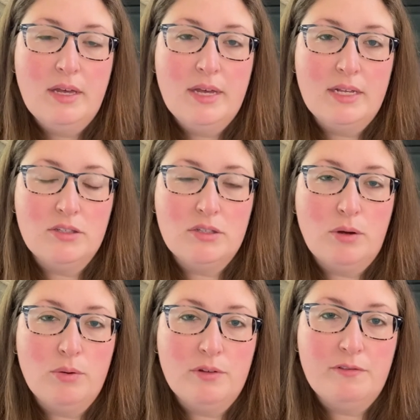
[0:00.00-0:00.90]
and
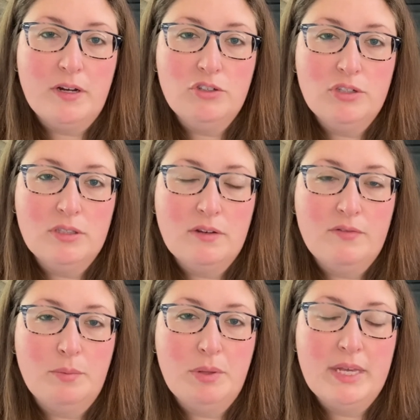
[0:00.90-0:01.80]
so the functions of
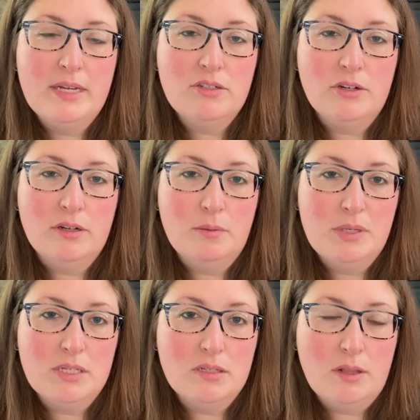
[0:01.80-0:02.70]
the plant are going to
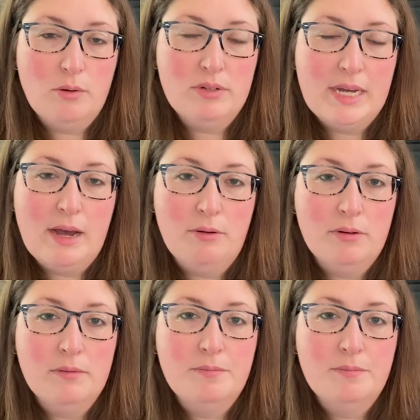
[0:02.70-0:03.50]
be slowed down.